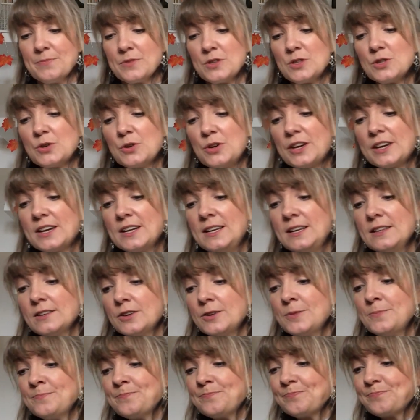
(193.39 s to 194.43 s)
So you can
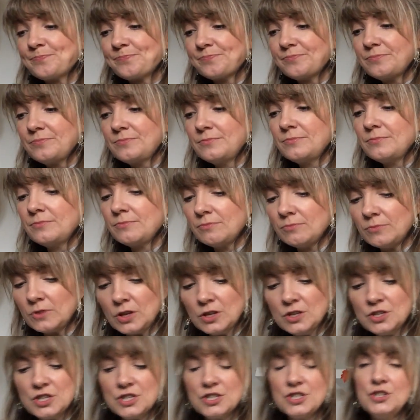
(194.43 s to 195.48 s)
either
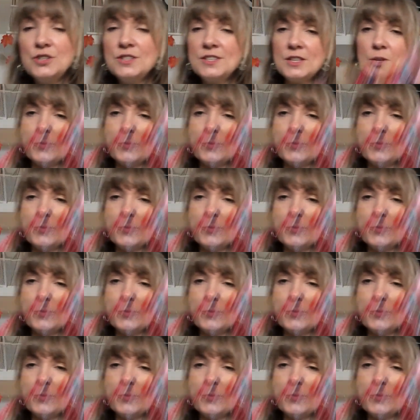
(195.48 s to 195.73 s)
just use